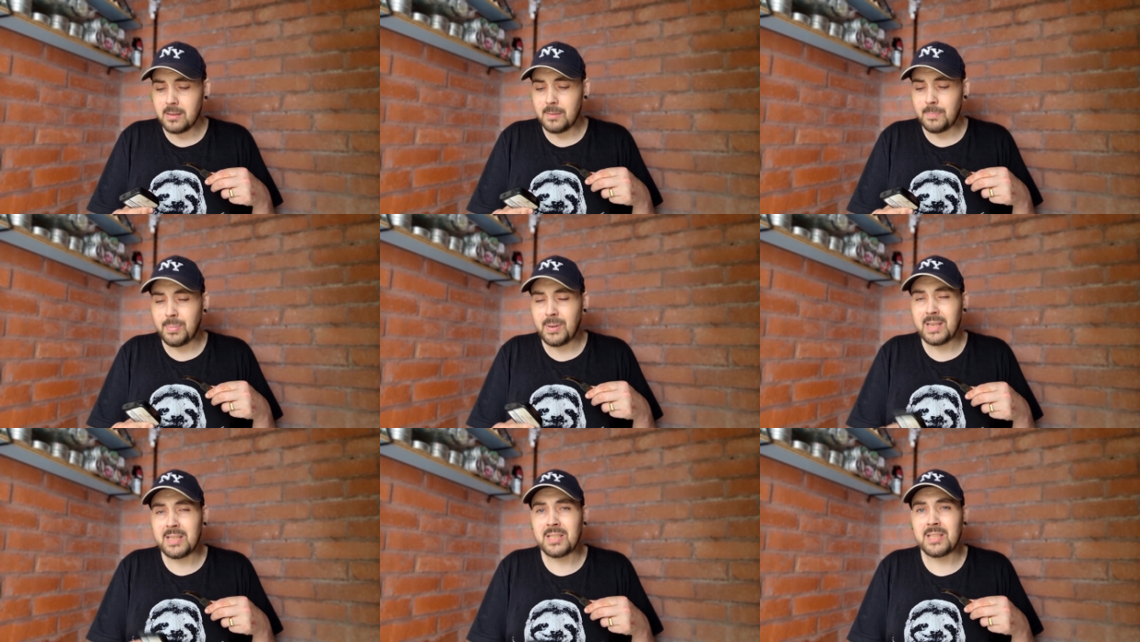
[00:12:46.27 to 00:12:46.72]

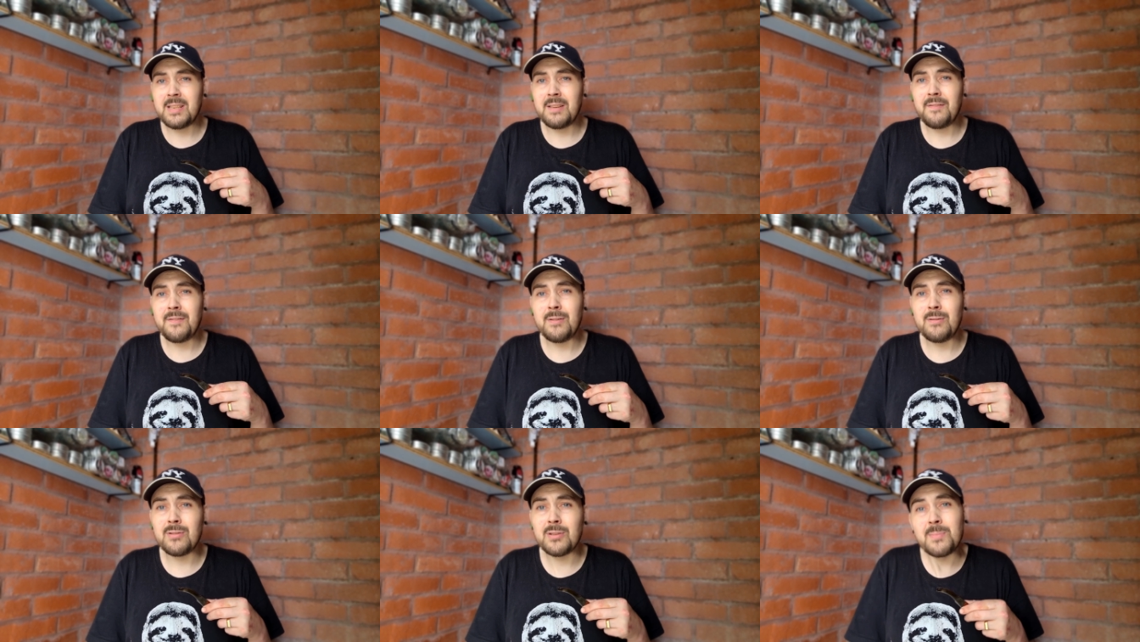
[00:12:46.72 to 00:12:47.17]
plastic
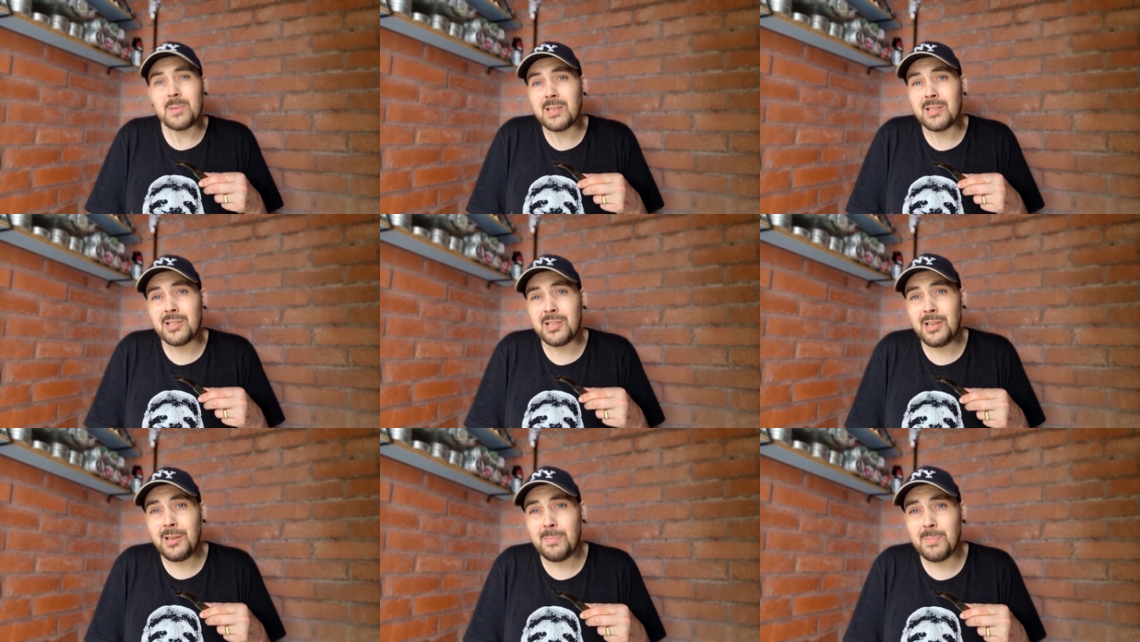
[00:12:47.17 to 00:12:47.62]
feels a bit
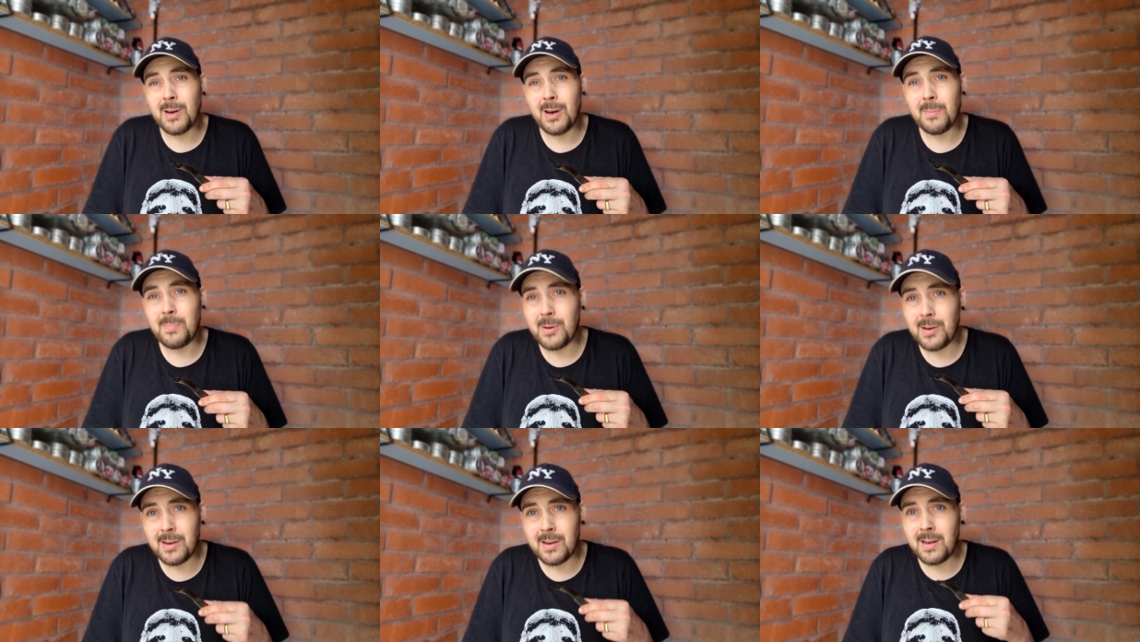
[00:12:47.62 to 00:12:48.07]
cheaper.
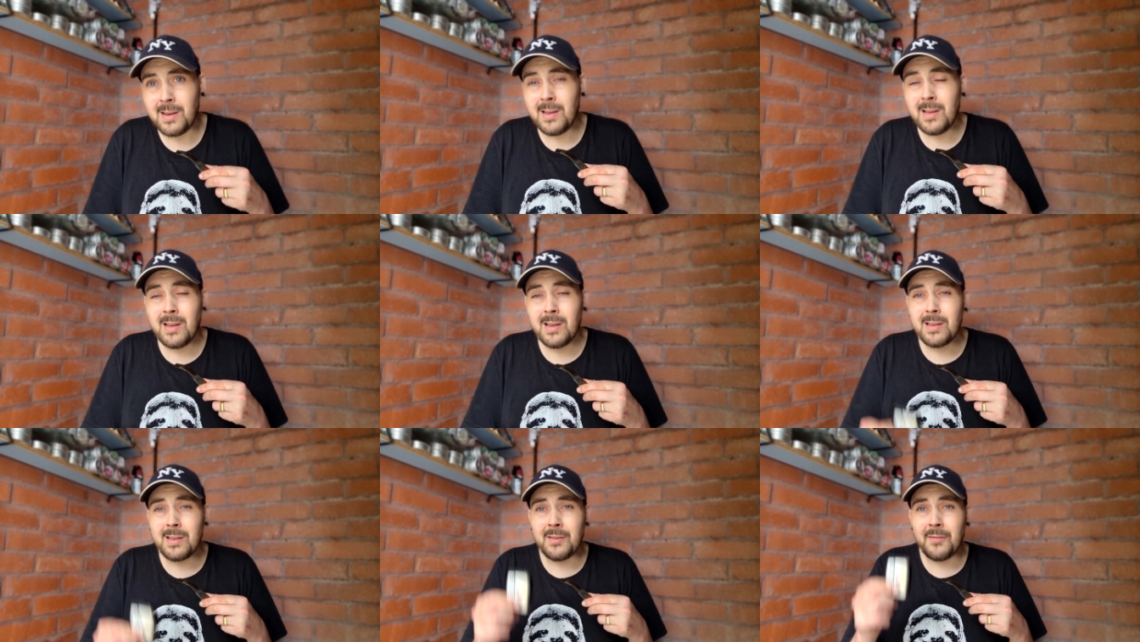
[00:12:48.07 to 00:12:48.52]
But
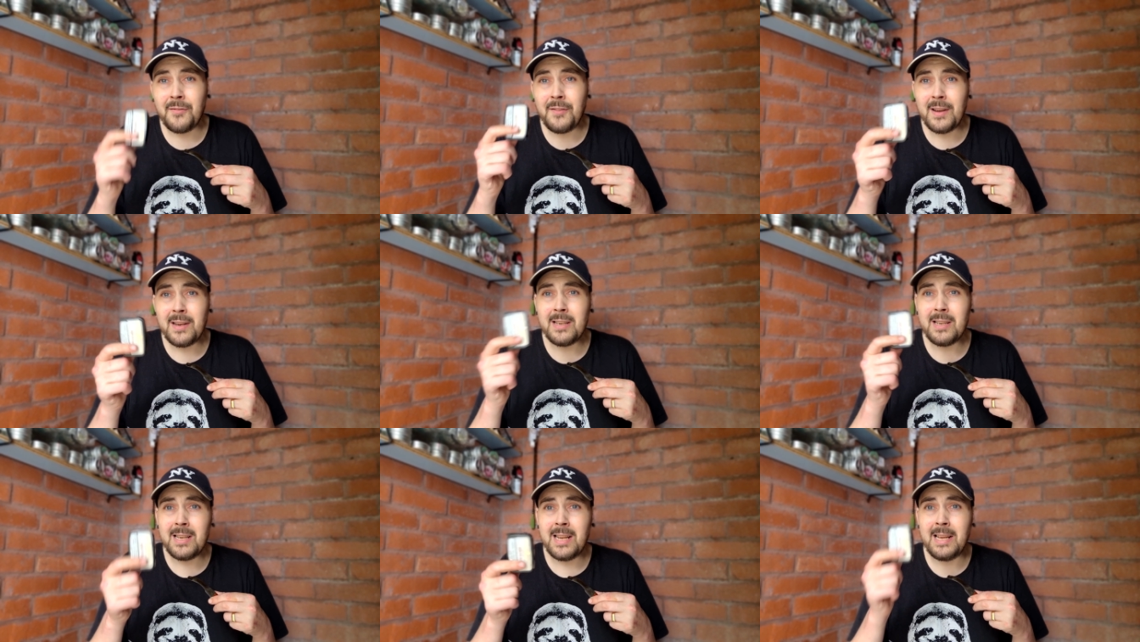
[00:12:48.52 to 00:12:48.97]
the
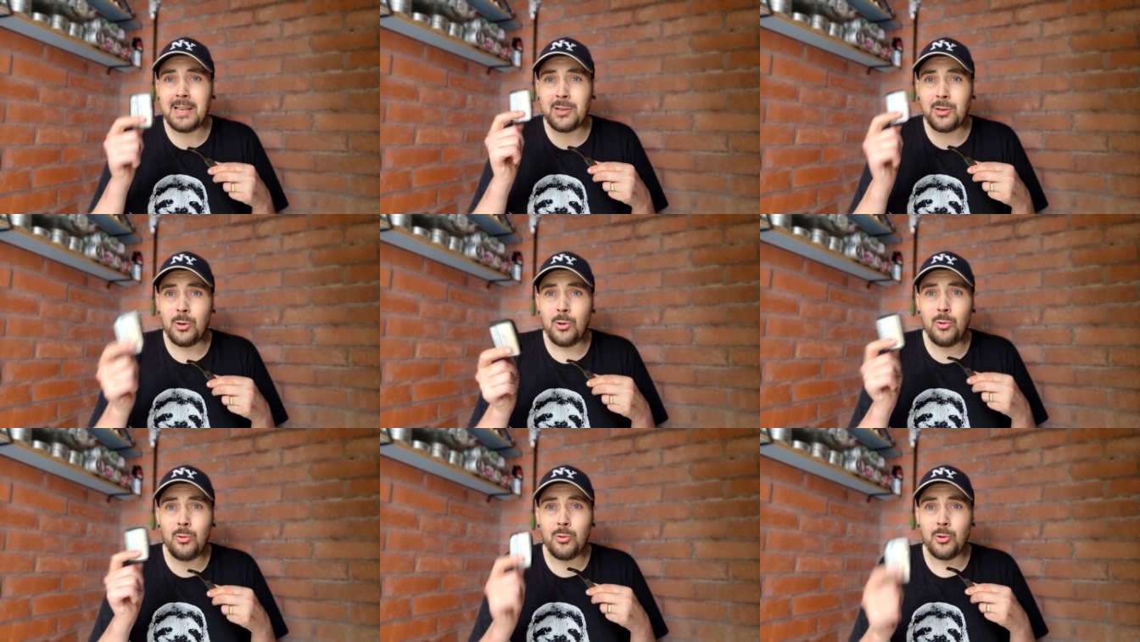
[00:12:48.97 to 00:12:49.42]
thing that they
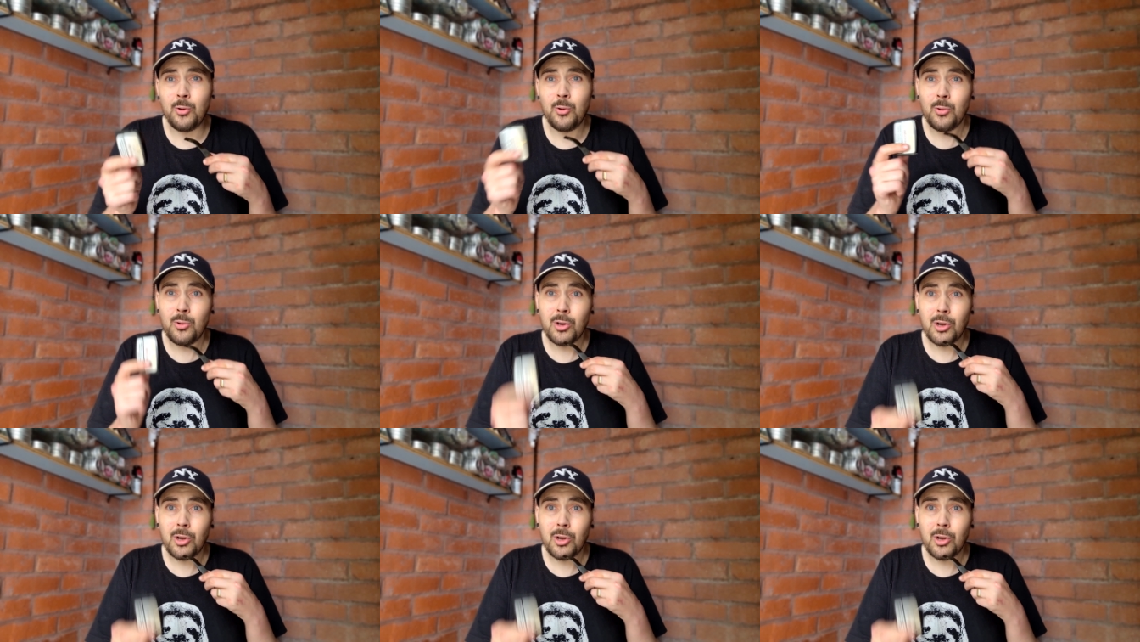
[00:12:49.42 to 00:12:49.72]
do do